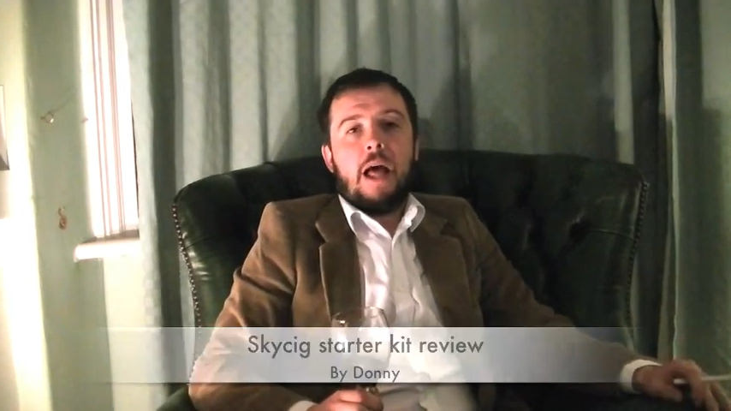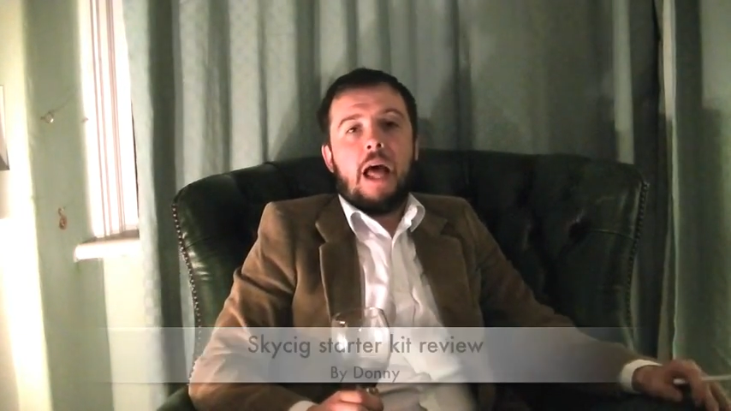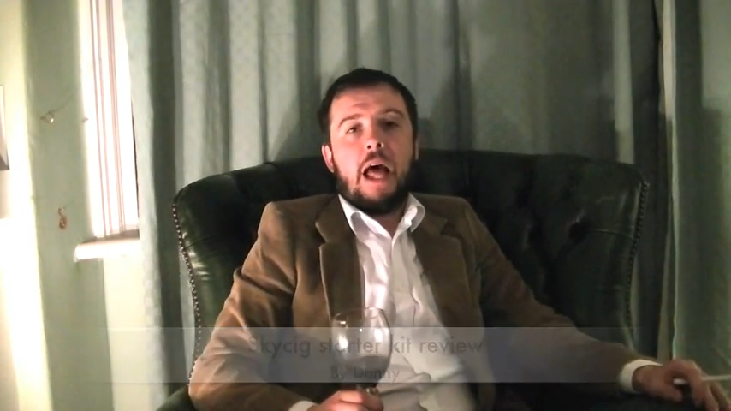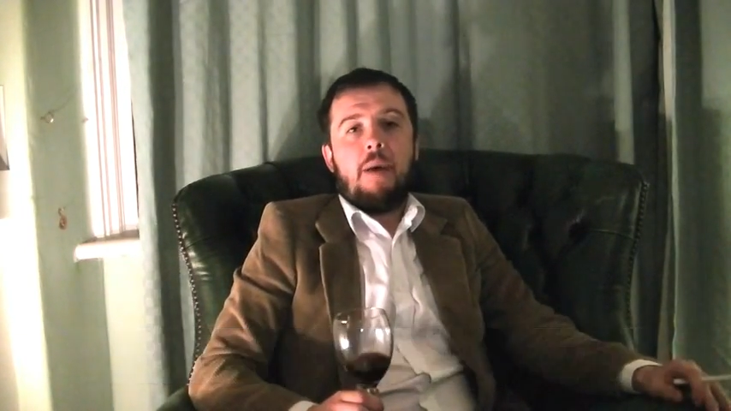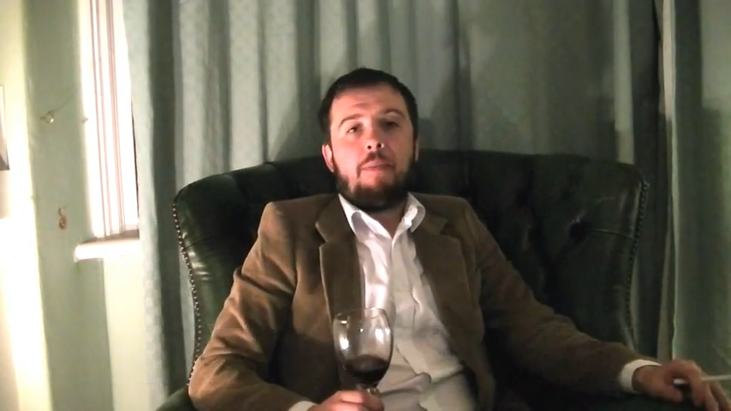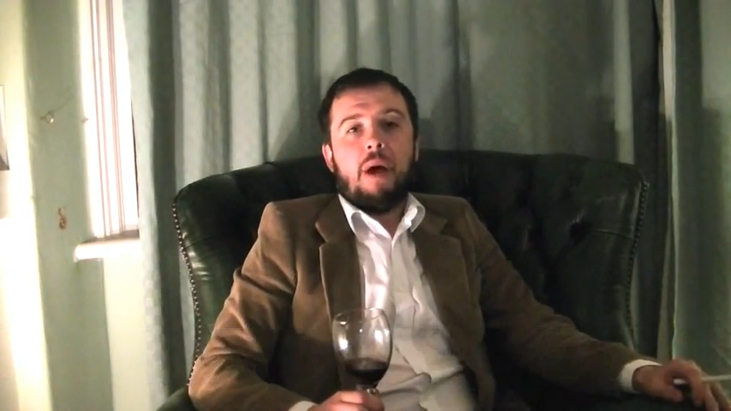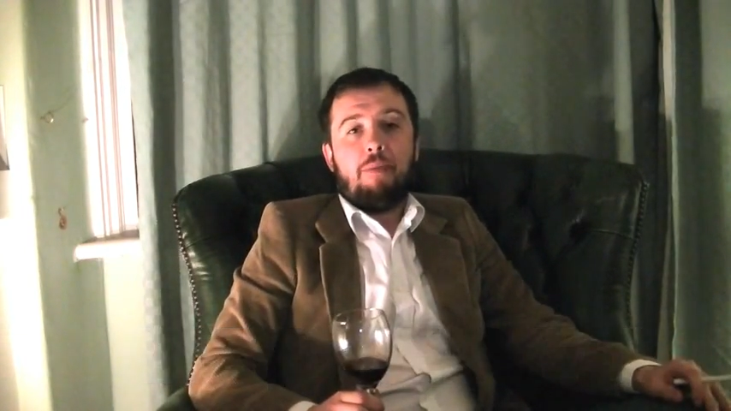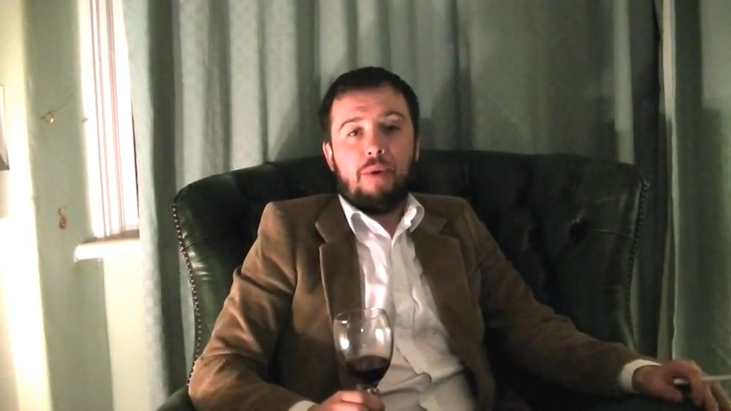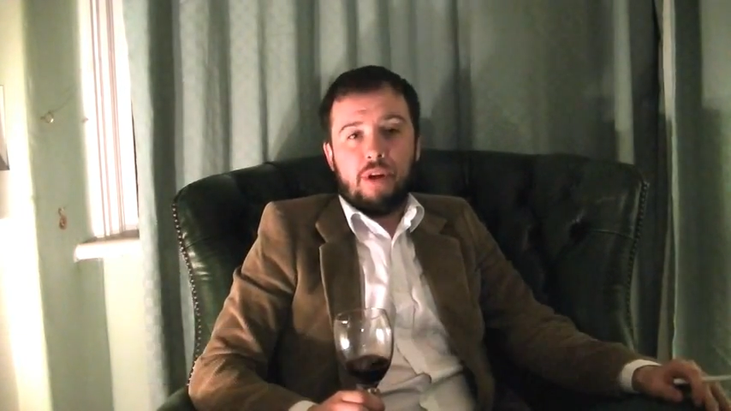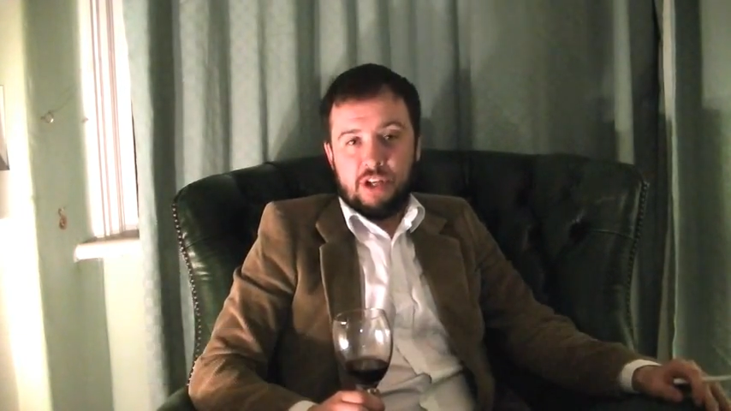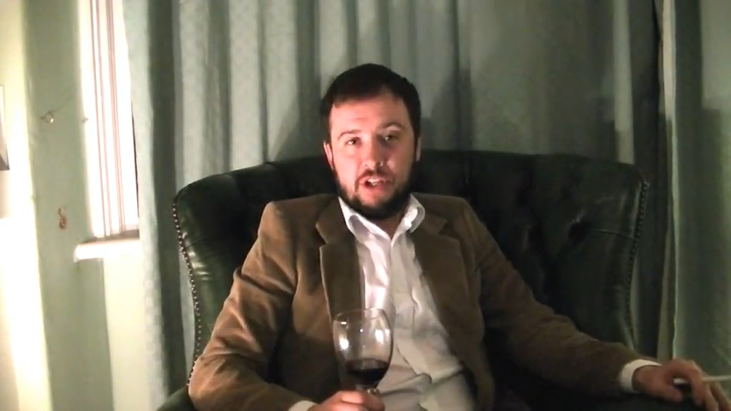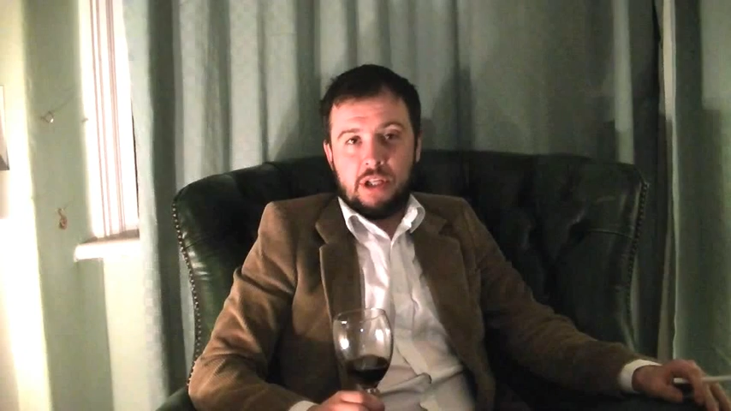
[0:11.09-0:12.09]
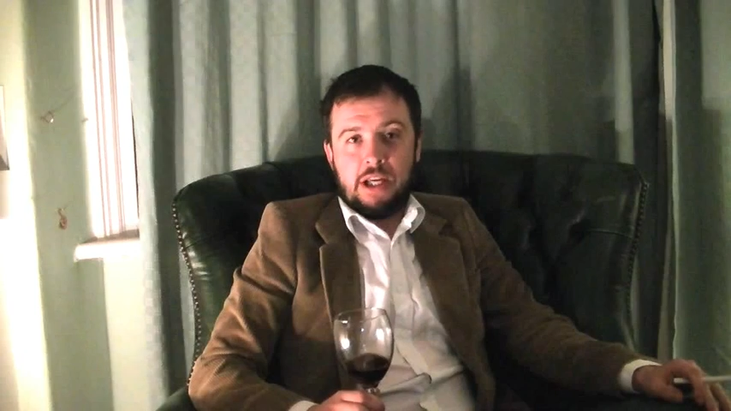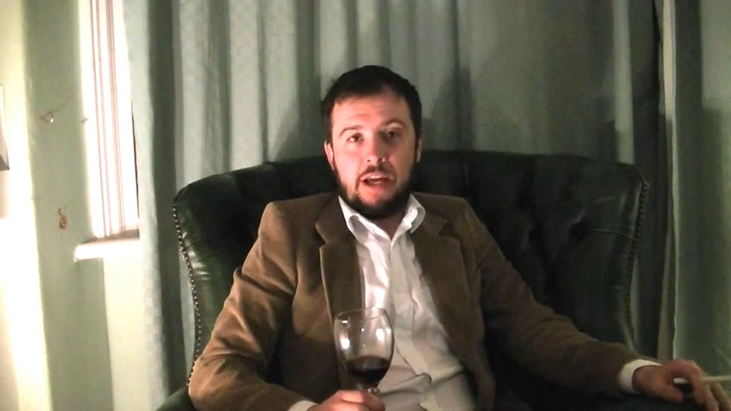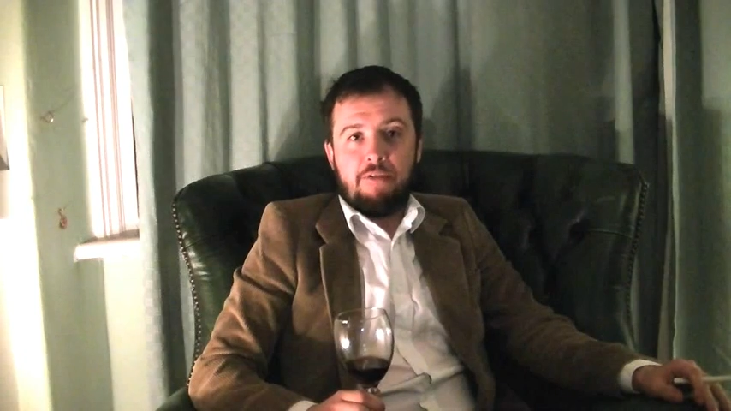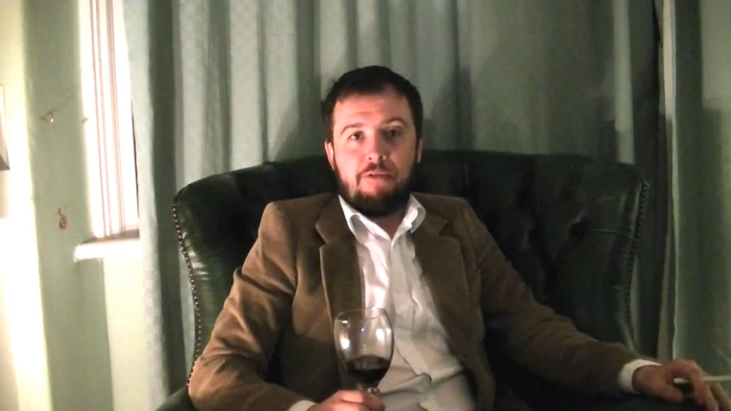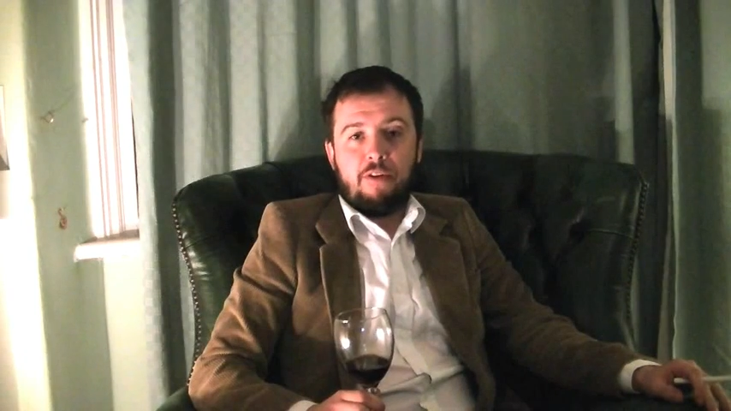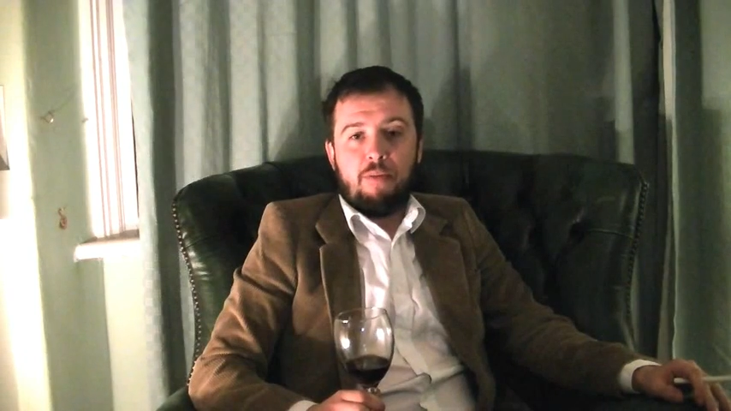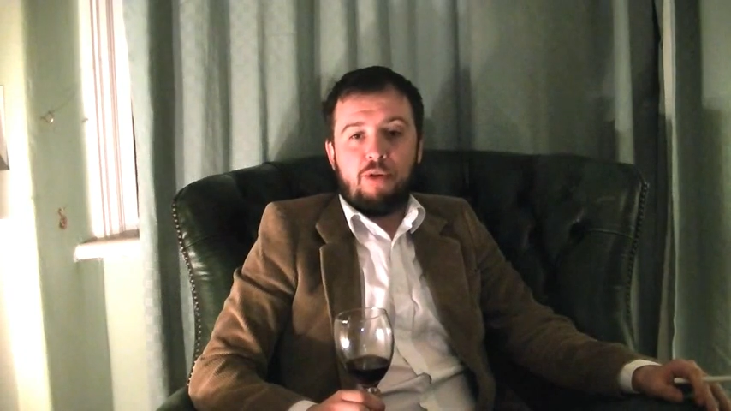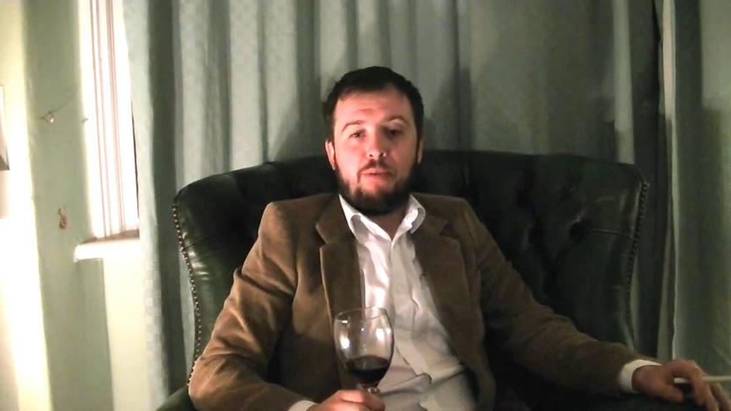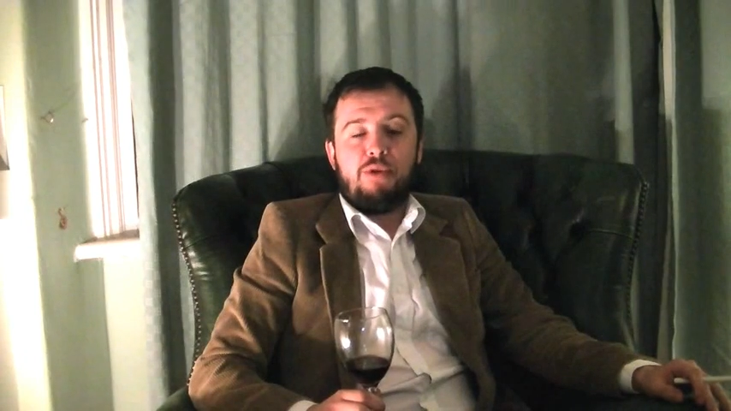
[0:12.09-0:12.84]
I purchased the kit from